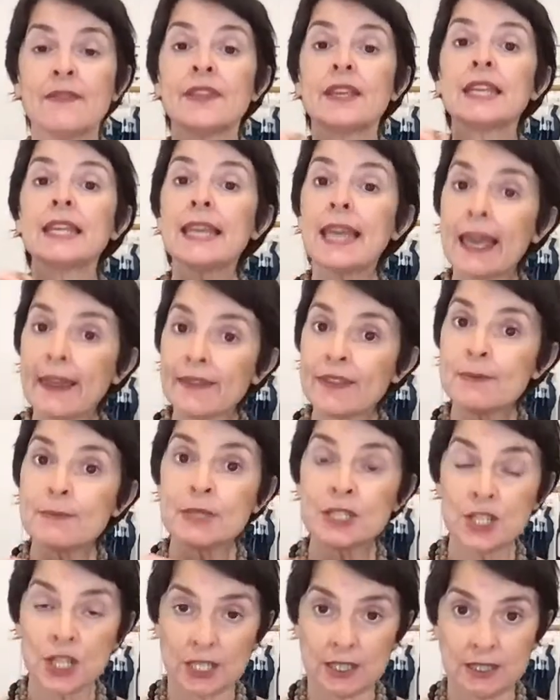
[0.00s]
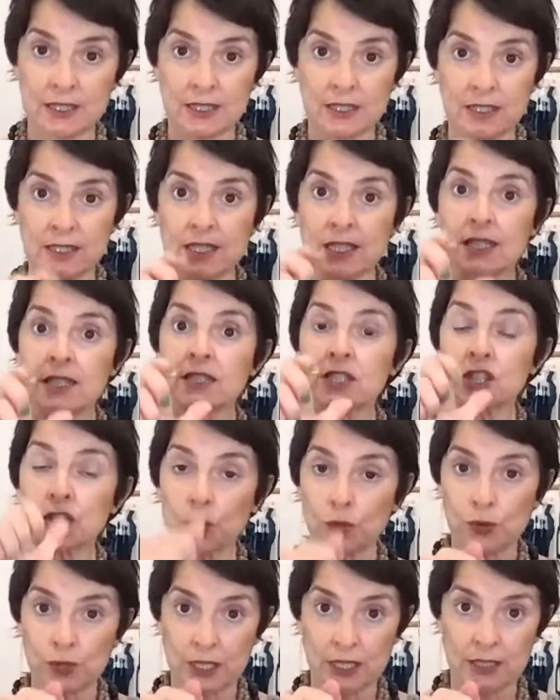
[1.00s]
then get them adjusted,
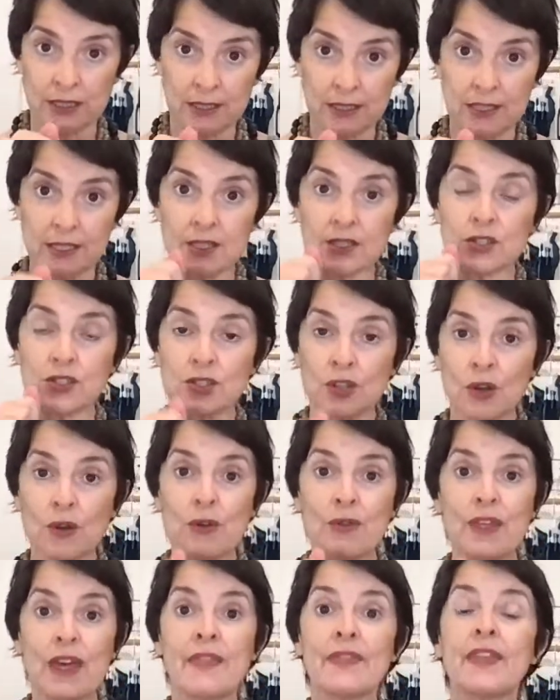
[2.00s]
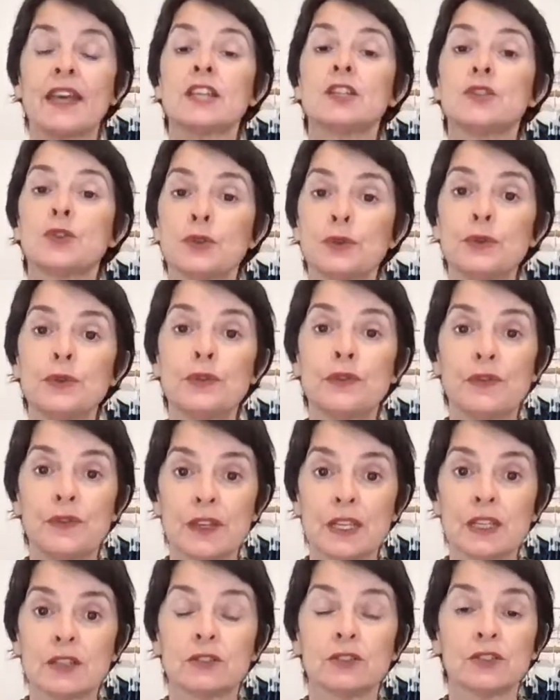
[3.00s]
shortened, so that they do
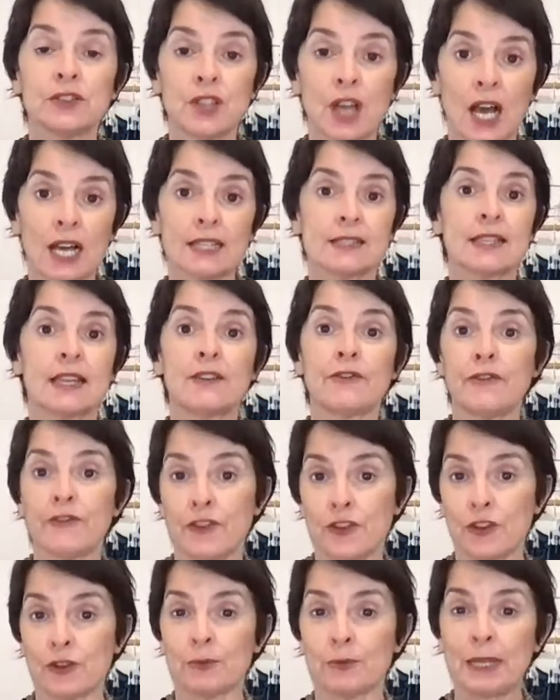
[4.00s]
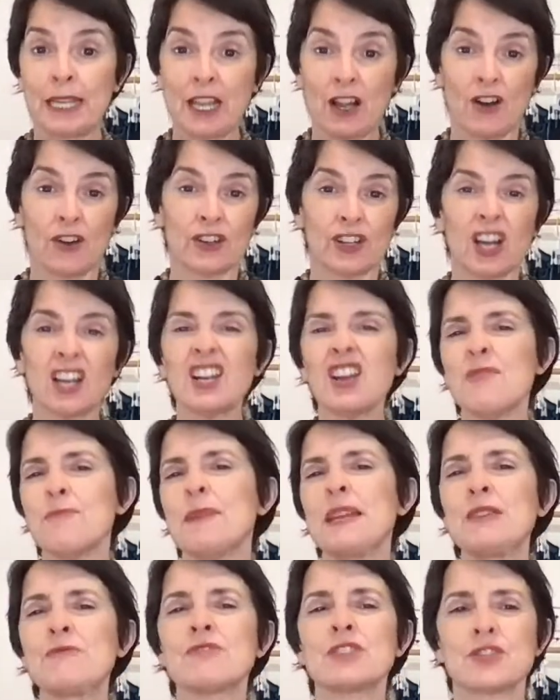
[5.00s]
feel nice and firmly on. I don't
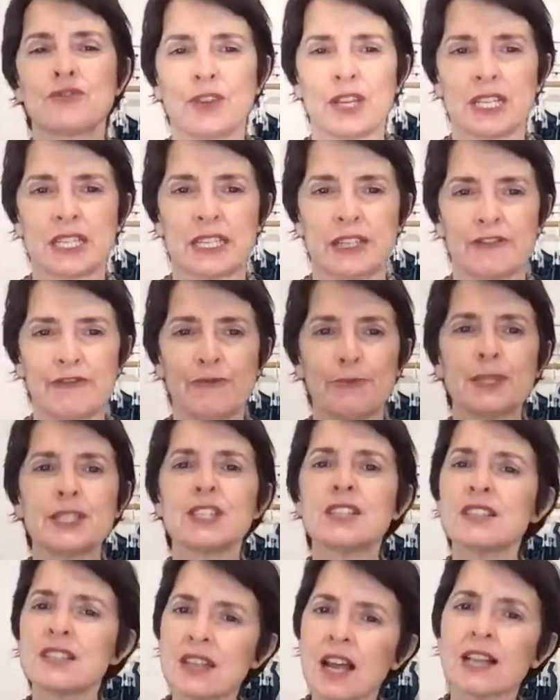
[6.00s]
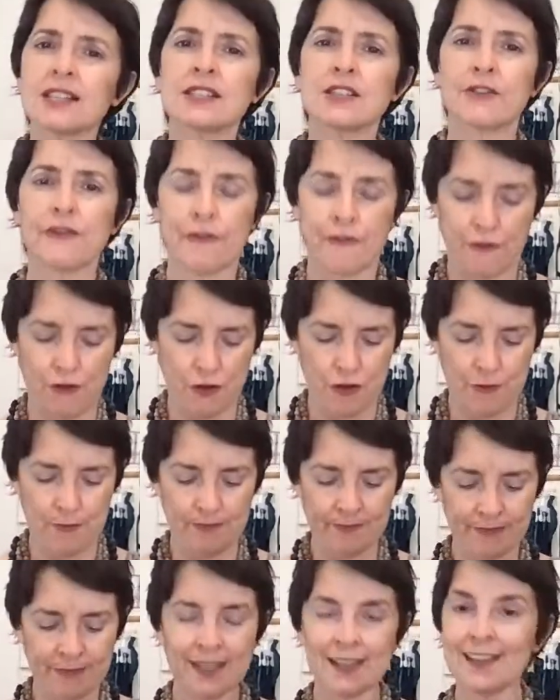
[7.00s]
mean restrictive, but just nice and firm.
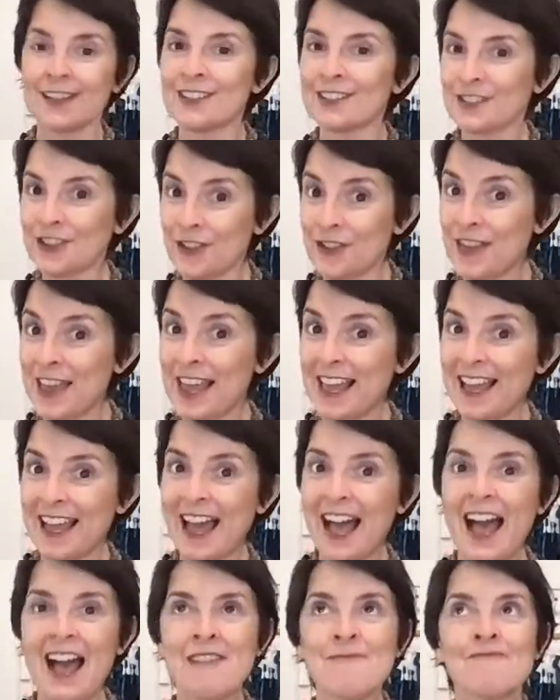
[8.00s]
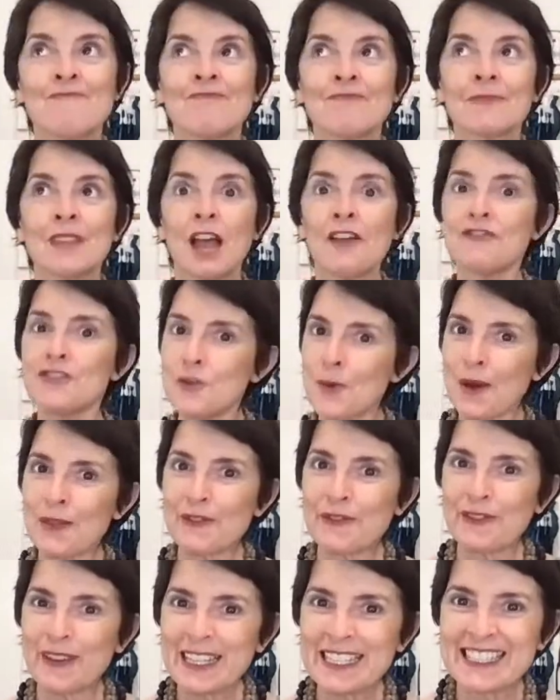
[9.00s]
So there are a few
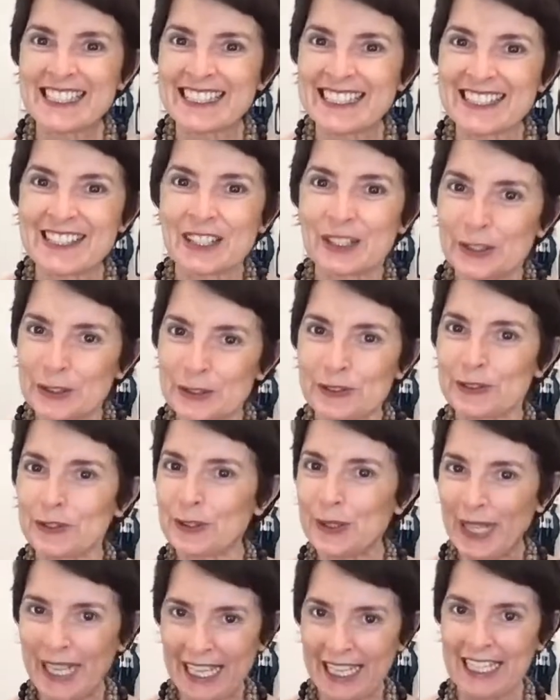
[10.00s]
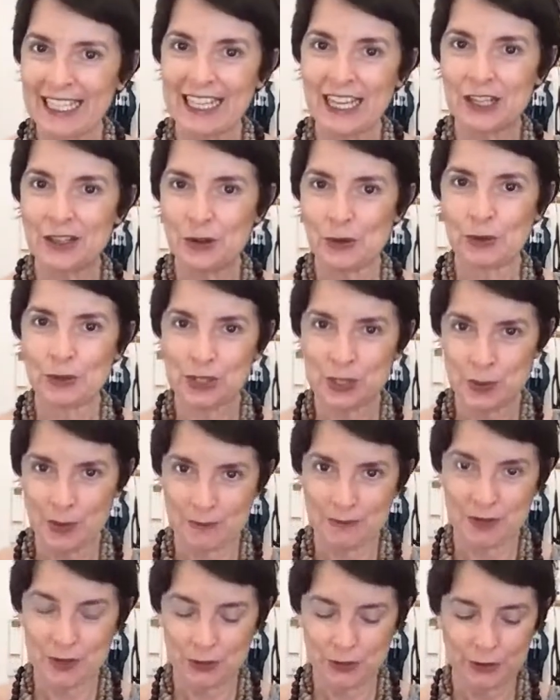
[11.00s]
other features to look for in your
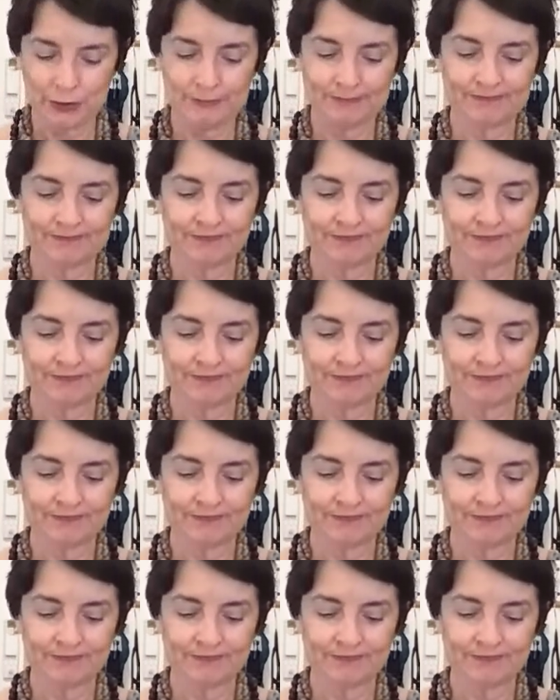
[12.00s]
swimsuit.